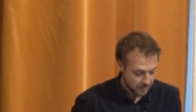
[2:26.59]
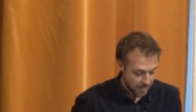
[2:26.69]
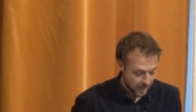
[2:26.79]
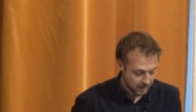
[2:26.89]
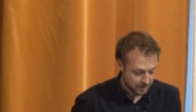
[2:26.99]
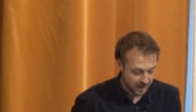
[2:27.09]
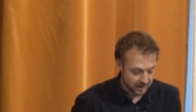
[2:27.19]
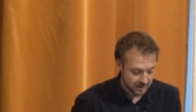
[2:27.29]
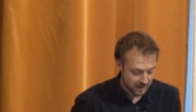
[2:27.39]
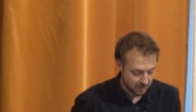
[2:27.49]
at the
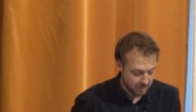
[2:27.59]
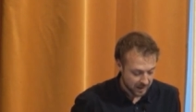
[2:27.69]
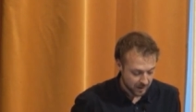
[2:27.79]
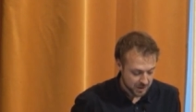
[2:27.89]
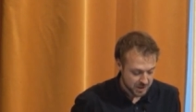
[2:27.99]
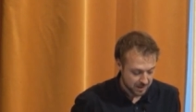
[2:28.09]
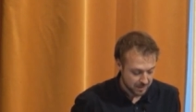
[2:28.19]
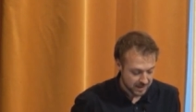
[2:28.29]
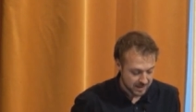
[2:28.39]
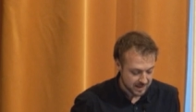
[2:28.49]
Faculty of Biology and
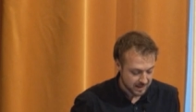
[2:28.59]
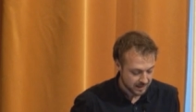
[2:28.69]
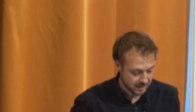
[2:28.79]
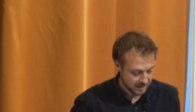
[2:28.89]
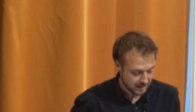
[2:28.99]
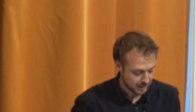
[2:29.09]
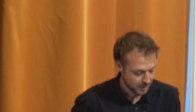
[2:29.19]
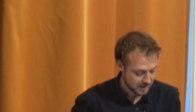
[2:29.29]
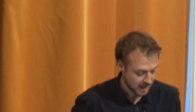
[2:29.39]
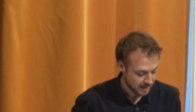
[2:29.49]
Medicine in
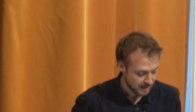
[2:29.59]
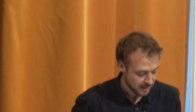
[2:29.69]
Lausanne,